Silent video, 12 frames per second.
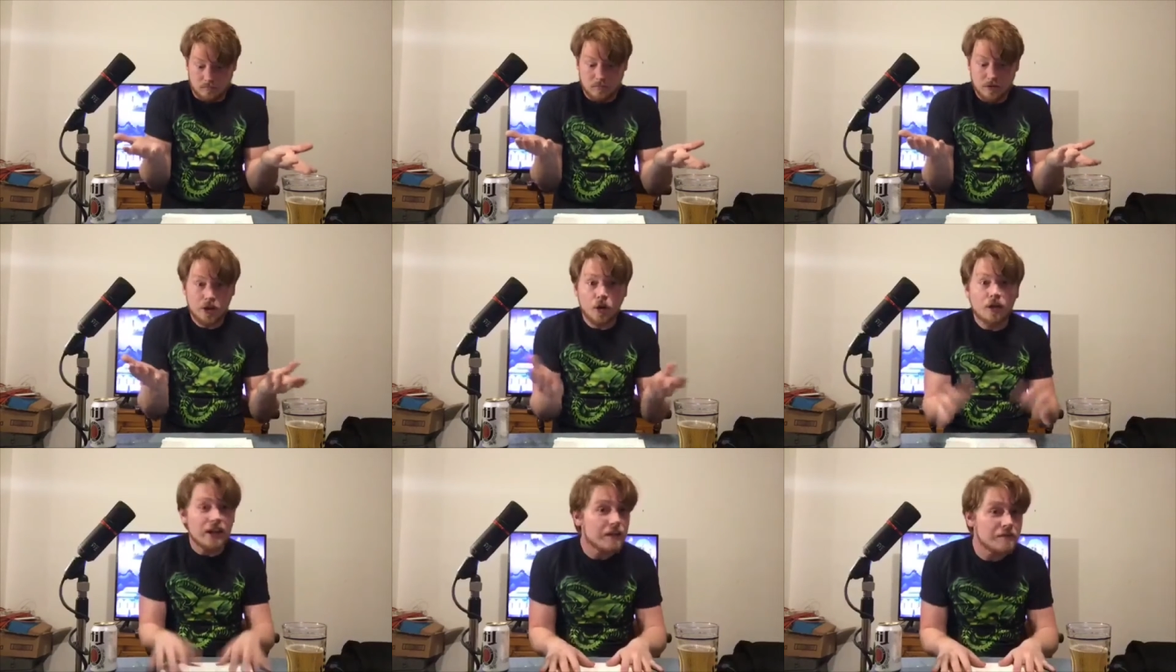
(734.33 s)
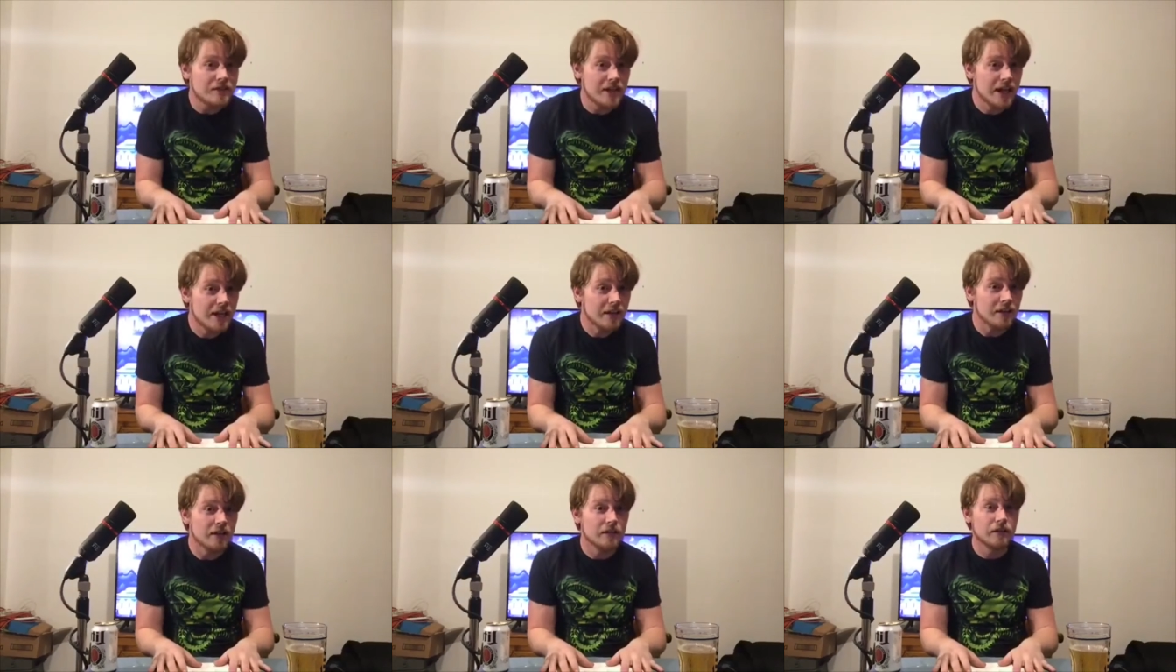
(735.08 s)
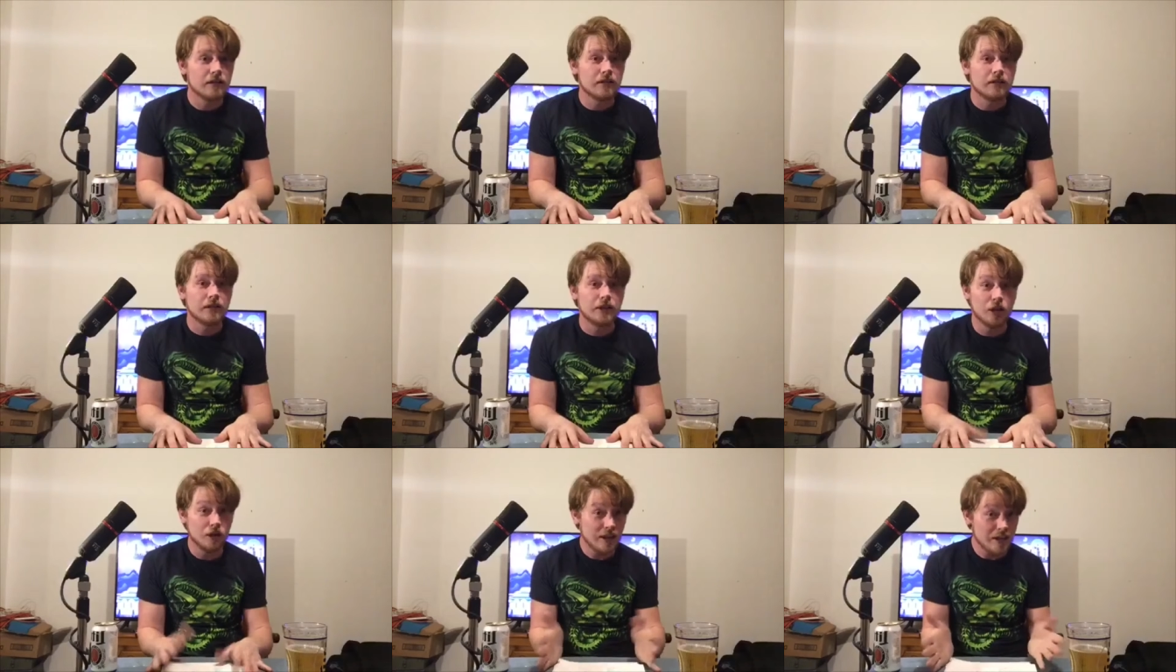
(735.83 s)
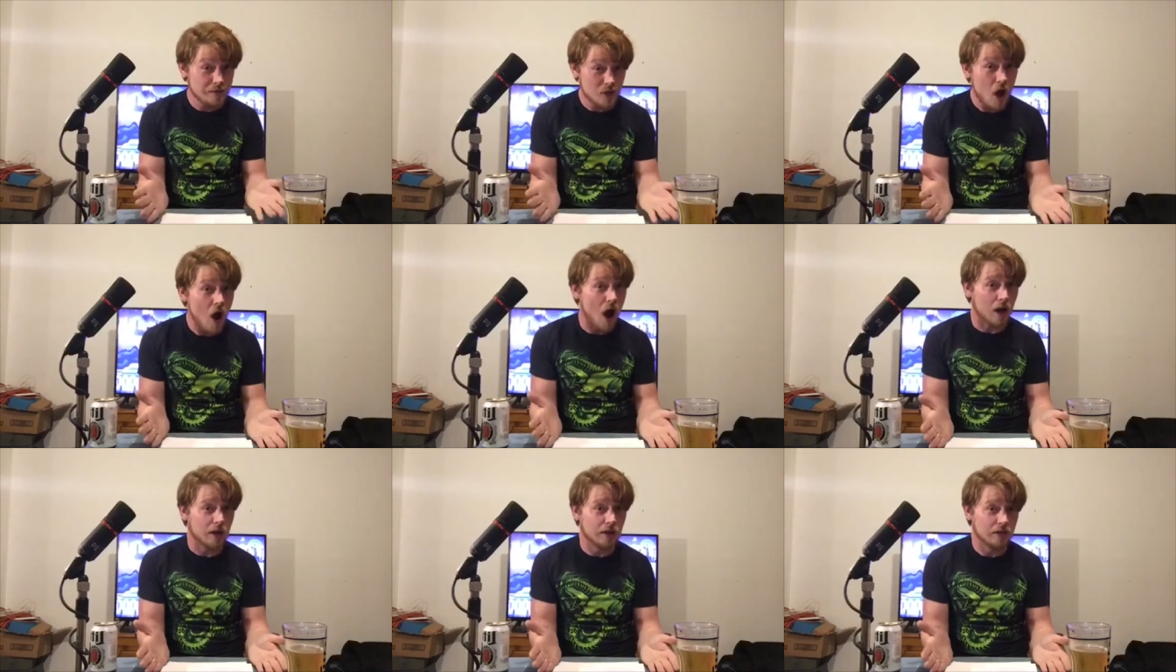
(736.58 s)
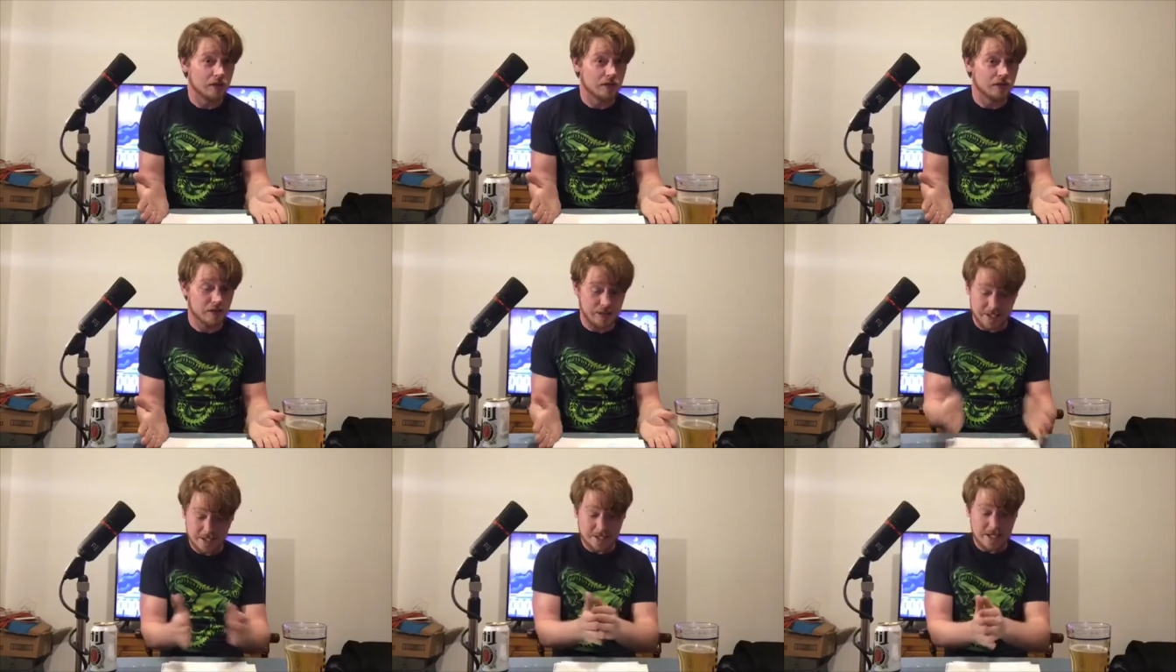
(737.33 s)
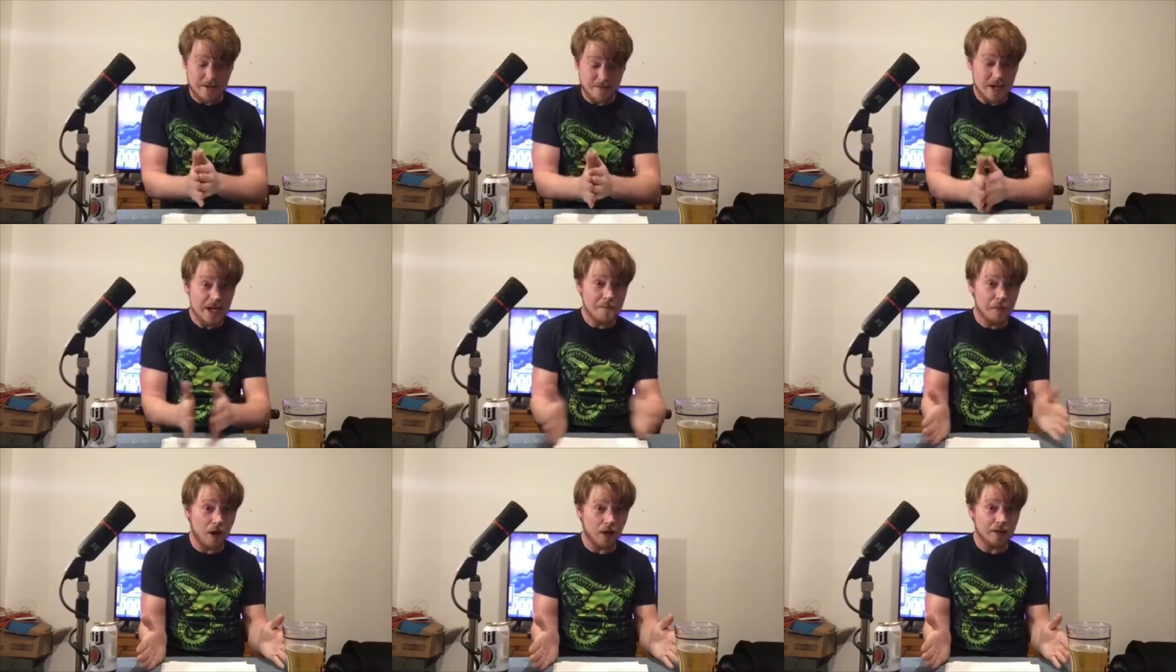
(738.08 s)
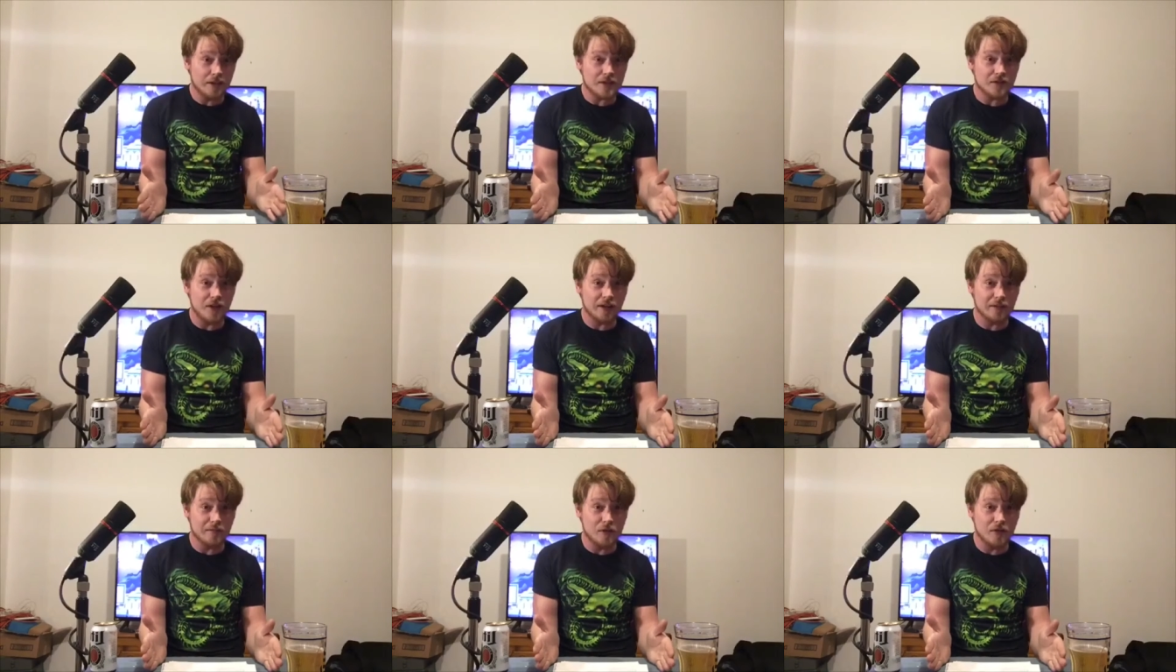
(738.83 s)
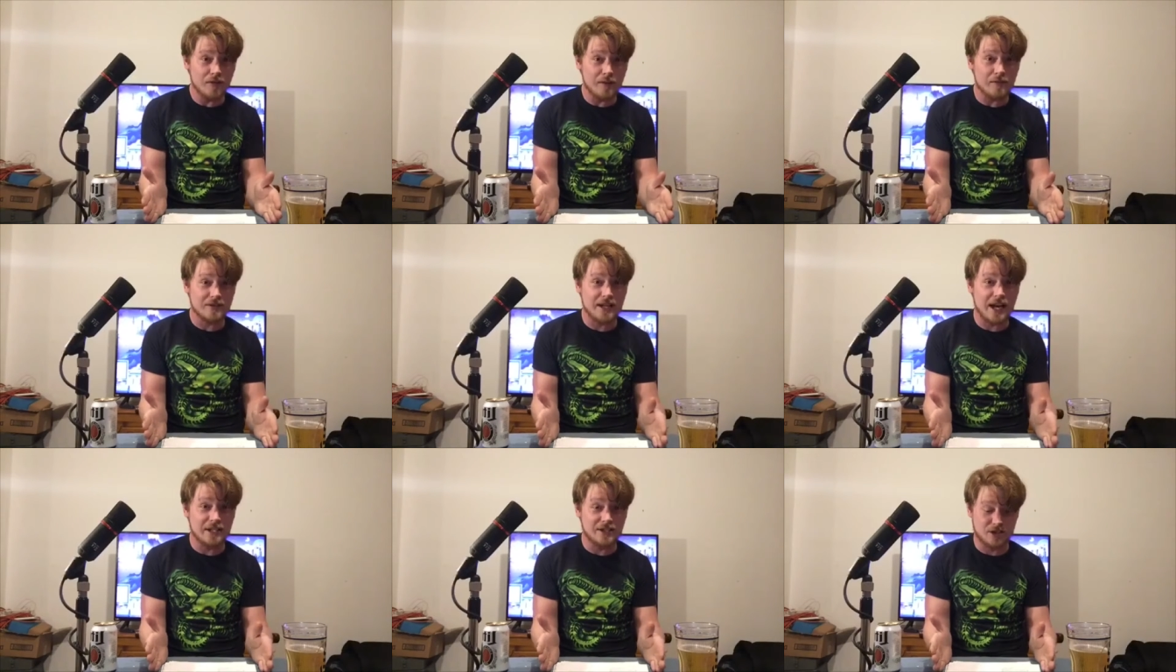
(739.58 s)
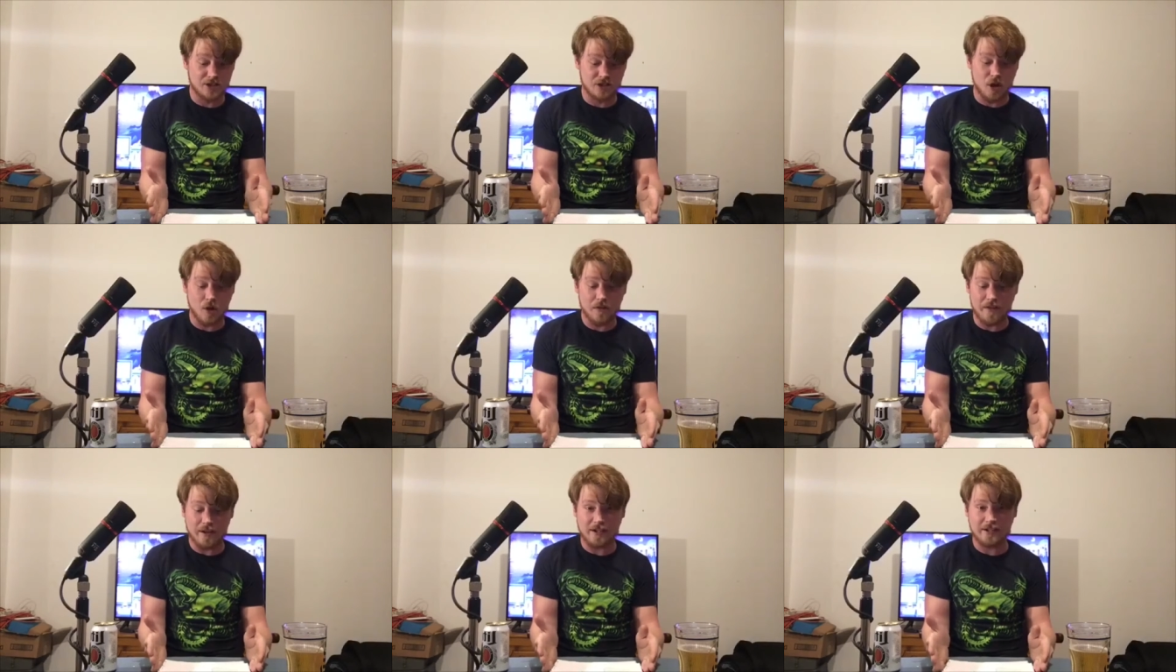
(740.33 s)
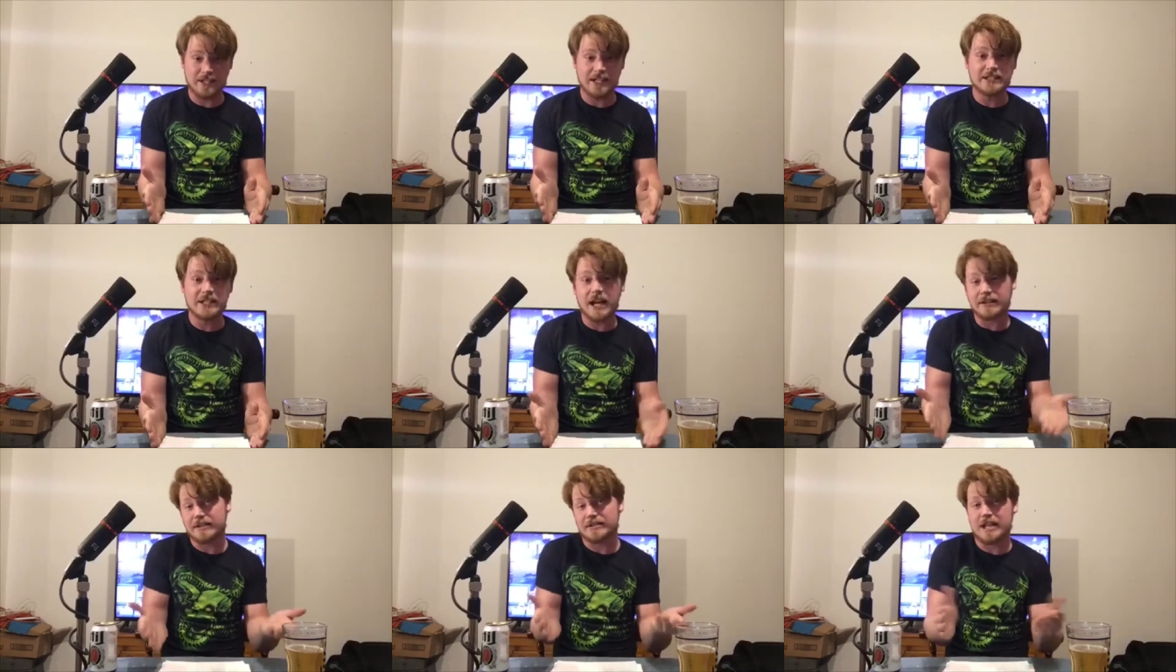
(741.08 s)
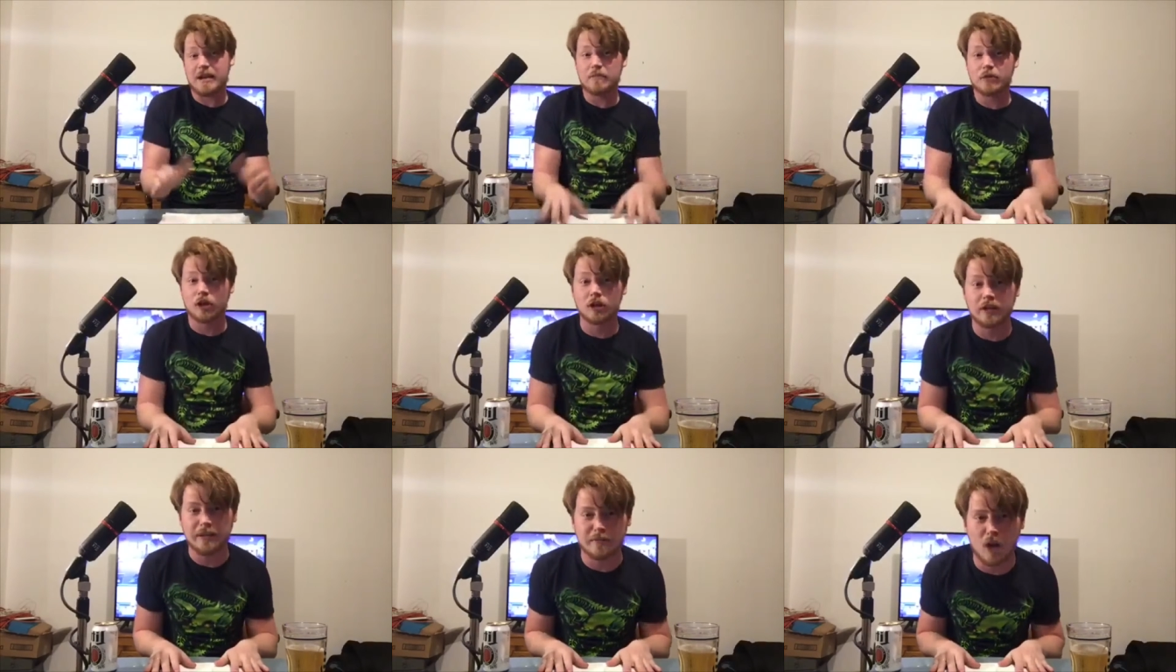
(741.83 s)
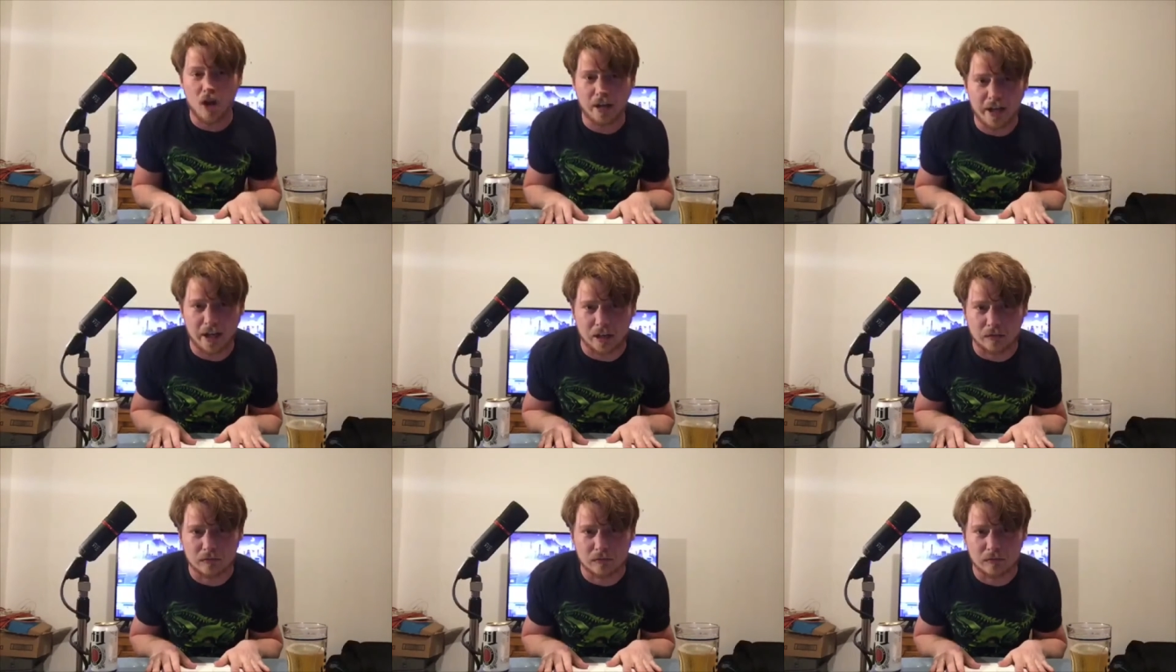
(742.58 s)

You don't let him sing? You don't let him talk? He doesn't have any part in this fucking movie besides knowing that he's got the same curly long hair.